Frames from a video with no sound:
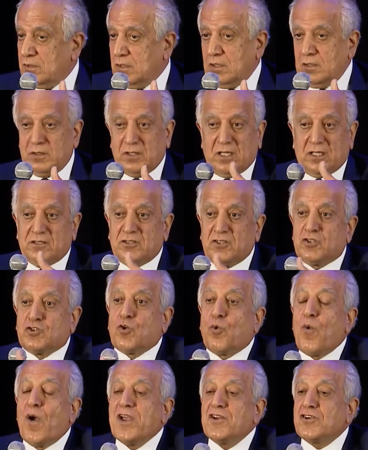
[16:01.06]
the
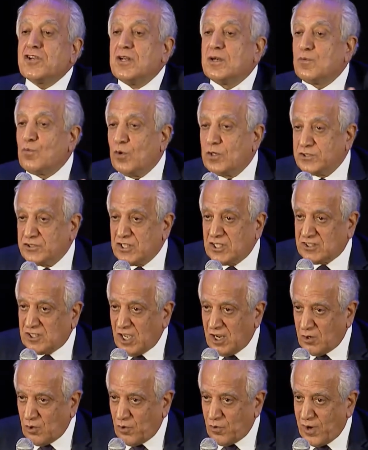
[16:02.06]
situation was
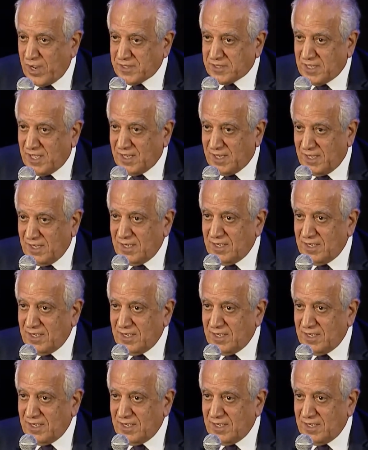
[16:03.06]
deteriorating